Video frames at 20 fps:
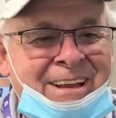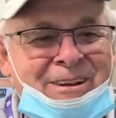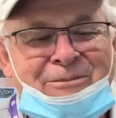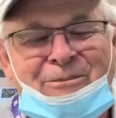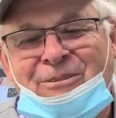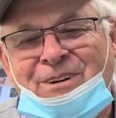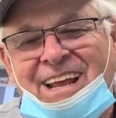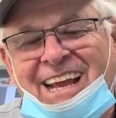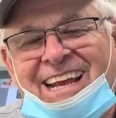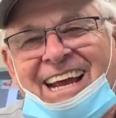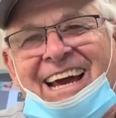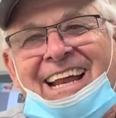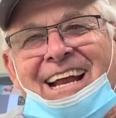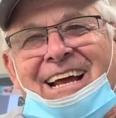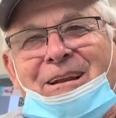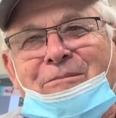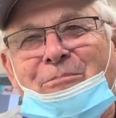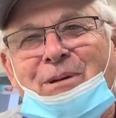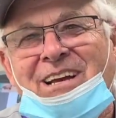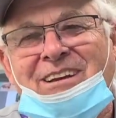When I got
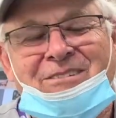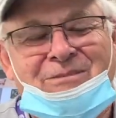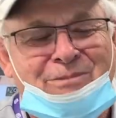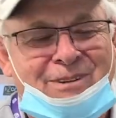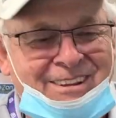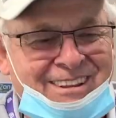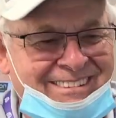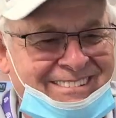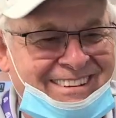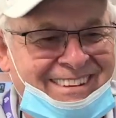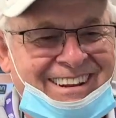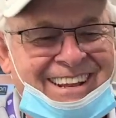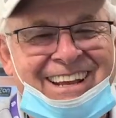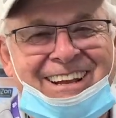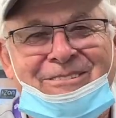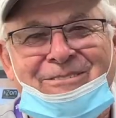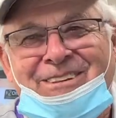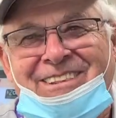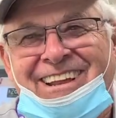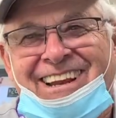out of baseball, I said,
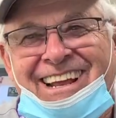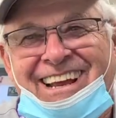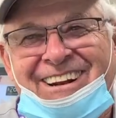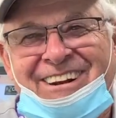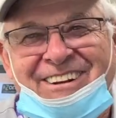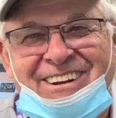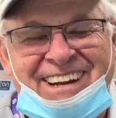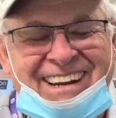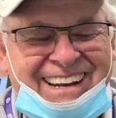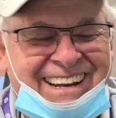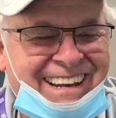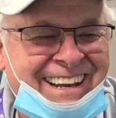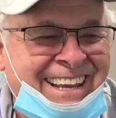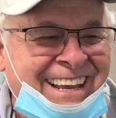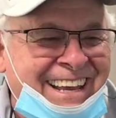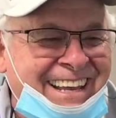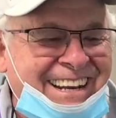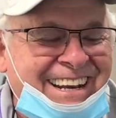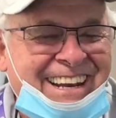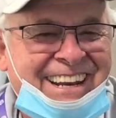heck with it, I
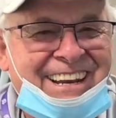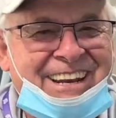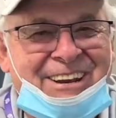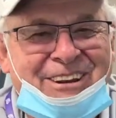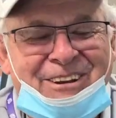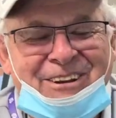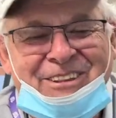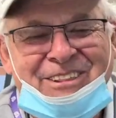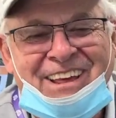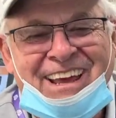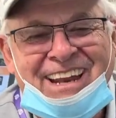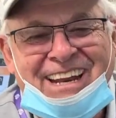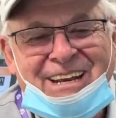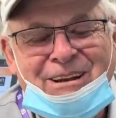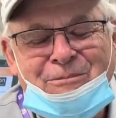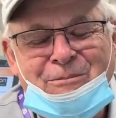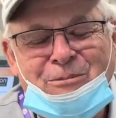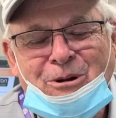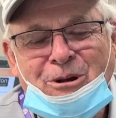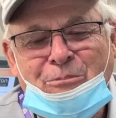don't need to do that
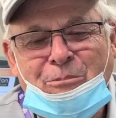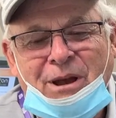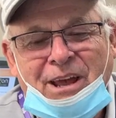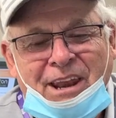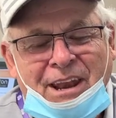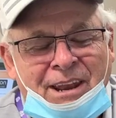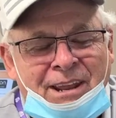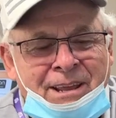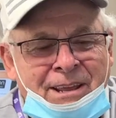anymore. But